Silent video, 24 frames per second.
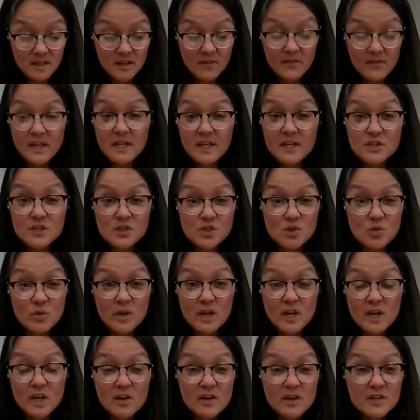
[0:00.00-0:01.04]
any
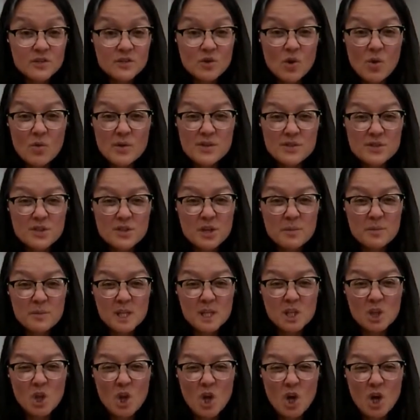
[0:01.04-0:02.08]
square is always going to be
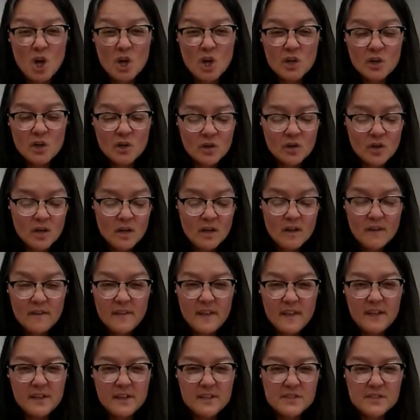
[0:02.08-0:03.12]
longer
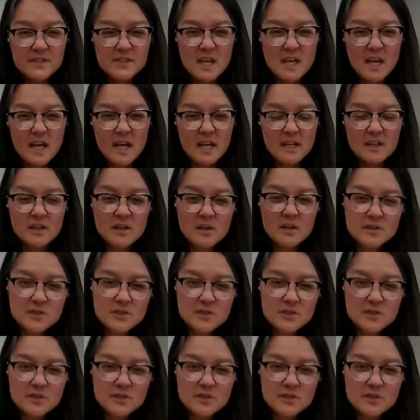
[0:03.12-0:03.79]
than its side.